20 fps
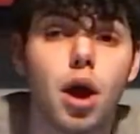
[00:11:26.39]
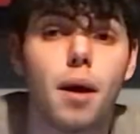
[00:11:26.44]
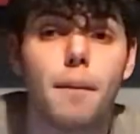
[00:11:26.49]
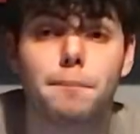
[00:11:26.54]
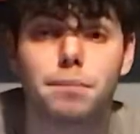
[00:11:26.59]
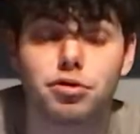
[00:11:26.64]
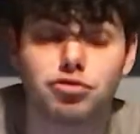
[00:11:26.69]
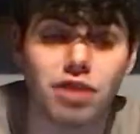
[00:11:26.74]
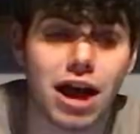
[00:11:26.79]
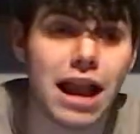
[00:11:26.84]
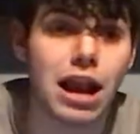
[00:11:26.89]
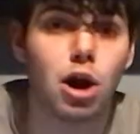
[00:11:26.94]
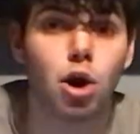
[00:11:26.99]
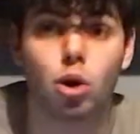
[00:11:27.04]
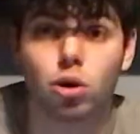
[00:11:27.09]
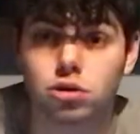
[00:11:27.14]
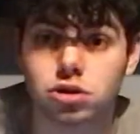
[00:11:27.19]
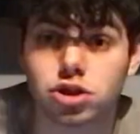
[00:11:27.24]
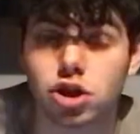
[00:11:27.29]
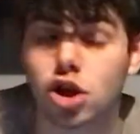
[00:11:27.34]
Barella
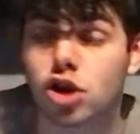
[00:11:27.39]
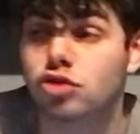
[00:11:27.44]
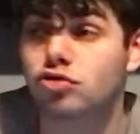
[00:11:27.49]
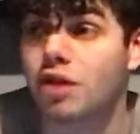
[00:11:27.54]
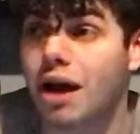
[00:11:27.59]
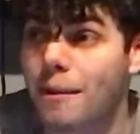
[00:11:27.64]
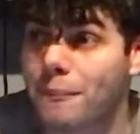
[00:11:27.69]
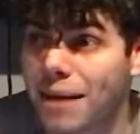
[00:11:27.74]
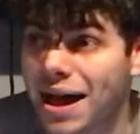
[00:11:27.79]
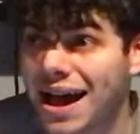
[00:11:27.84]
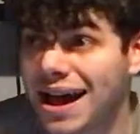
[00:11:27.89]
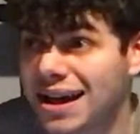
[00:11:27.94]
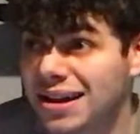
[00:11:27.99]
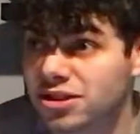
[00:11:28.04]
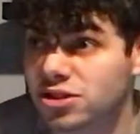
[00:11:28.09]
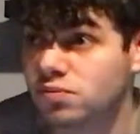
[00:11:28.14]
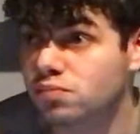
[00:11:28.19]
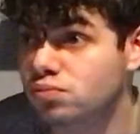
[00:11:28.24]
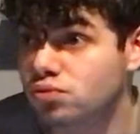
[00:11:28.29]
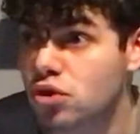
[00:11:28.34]
or Thuram
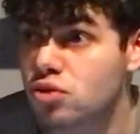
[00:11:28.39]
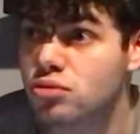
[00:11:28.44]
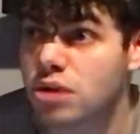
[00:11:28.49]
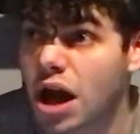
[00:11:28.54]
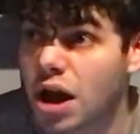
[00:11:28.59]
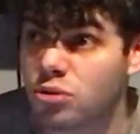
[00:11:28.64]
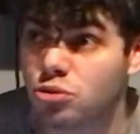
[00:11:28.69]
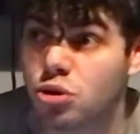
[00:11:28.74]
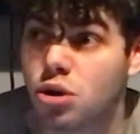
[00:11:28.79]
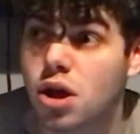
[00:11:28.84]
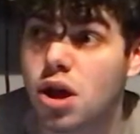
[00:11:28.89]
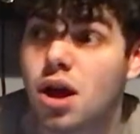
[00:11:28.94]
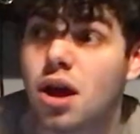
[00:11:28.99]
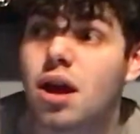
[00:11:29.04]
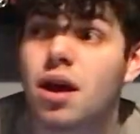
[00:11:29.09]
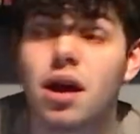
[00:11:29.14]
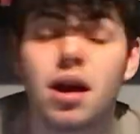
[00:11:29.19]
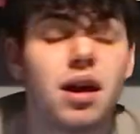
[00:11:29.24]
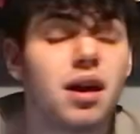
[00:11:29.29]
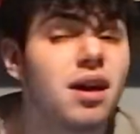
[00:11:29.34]
and Bruno,
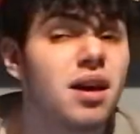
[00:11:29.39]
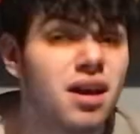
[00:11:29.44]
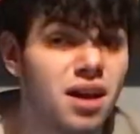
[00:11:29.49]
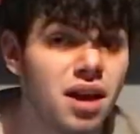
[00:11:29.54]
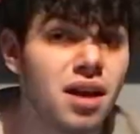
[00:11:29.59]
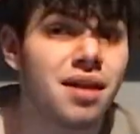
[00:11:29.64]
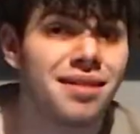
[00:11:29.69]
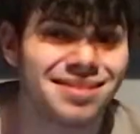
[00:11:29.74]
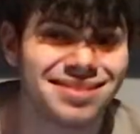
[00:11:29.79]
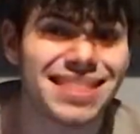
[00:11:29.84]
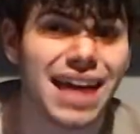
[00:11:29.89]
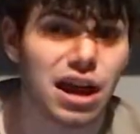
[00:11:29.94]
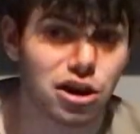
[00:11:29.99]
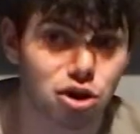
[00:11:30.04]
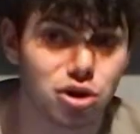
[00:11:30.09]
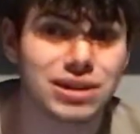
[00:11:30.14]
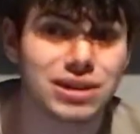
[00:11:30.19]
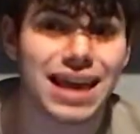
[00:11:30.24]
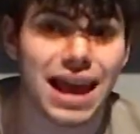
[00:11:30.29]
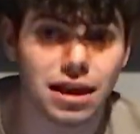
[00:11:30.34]
that
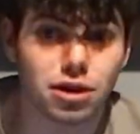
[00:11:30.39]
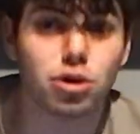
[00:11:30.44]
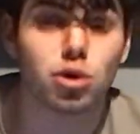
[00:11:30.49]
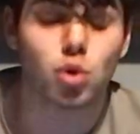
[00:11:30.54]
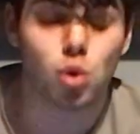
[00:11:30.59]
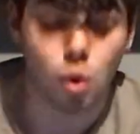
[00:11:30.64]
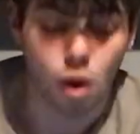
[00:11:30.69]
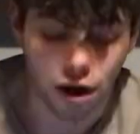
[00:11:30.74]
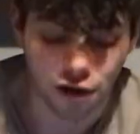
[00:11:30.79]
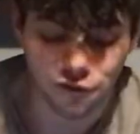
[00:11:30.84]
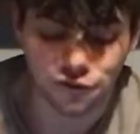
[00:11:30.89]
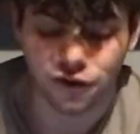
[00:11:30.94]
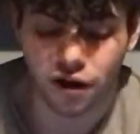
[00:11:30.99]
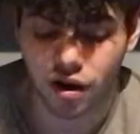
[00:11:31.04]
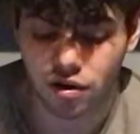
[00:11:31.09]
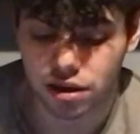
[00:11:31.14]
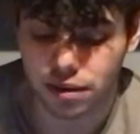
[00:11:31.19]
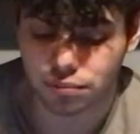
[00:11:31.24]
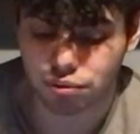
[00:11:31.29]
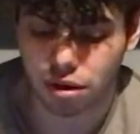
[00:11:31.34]
could get you quite far
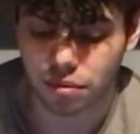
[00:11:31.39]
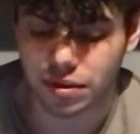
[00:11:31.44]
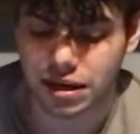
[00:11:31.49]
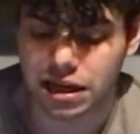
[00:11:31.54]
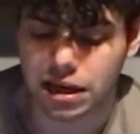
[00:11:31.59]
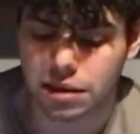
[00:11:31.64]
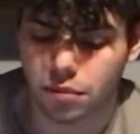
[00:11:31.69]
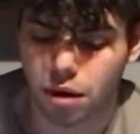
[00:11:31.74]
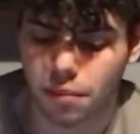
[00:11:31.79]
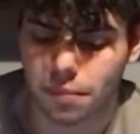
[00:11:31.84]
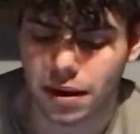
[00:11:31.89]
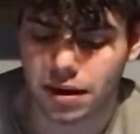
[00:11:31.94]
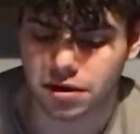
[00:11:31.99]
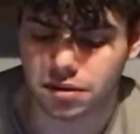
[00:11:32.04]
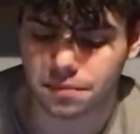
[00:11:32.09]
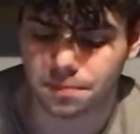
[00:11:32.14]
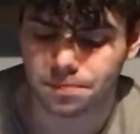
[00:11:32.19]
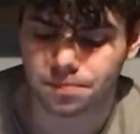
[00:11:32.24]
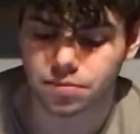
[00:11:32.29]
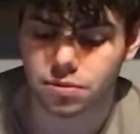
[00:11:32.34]
in the Premier League in my opinion.
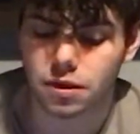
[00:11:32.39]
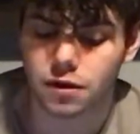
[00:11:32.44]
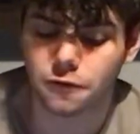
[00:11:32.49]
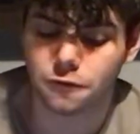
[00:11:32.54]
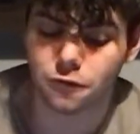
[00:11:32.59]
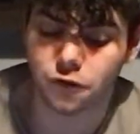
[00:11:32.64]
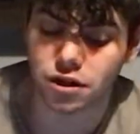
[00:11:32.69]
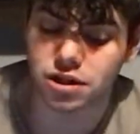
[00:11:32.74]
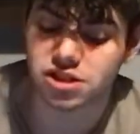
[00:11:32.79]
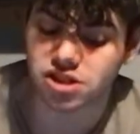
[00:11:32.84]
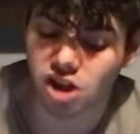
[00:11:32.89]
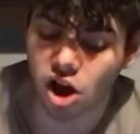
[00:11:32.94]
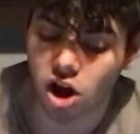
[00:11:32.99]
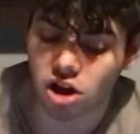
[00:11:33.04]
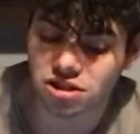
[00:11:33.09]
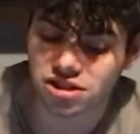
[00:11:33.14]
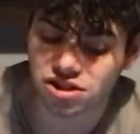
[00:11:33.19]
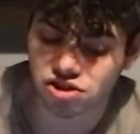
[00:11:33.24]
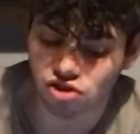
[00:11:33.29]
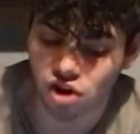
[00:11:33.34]
For the star
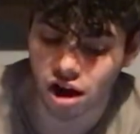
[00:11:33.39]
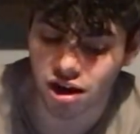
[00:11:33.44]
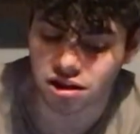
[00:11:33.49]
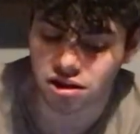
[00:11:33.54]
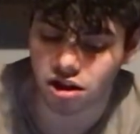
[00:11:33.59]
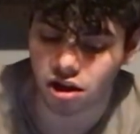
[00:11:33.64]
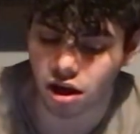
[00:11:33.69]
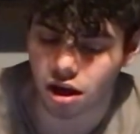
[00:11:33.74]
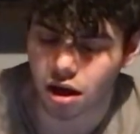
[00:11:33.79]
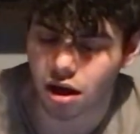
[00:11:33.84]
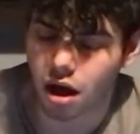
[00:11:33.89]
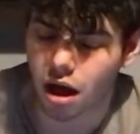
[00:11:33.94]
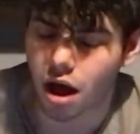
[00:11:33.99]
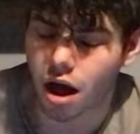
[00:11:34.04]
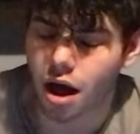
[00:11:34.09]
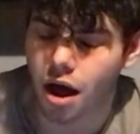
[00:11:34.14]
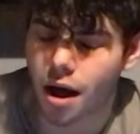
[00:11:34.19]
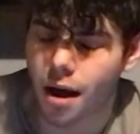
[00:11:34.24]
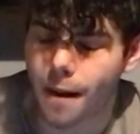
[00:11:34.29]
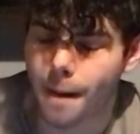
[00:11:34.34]
striker,
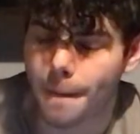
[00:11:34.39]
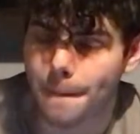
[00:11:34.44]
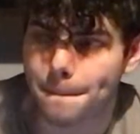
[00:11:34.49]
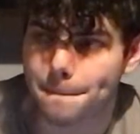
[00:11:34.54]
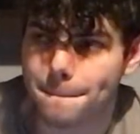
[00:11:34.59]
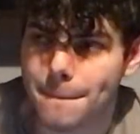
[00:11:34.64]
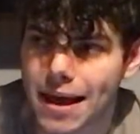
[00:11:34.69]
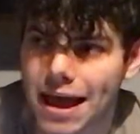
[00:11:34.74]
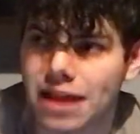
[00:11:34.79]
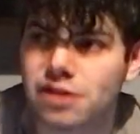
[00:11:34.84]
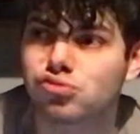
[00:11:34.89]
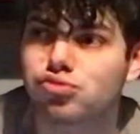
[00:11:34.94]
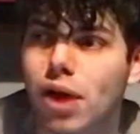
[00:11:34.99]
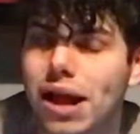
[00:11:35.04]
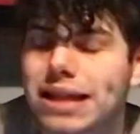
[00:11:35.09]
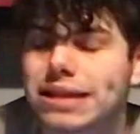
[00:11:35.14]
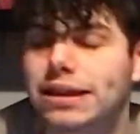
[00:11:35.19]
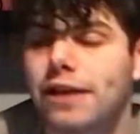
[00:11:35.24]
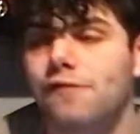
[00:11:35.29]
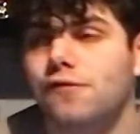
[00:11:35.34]
it's
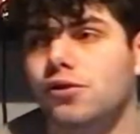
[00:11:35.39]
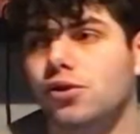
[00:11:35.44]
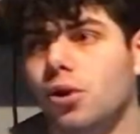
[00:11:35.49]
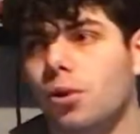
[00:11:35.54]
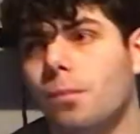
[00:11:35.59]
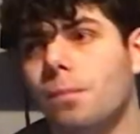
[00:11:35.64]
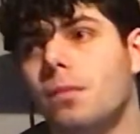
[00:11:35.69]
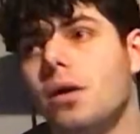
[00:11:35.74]
really difficult.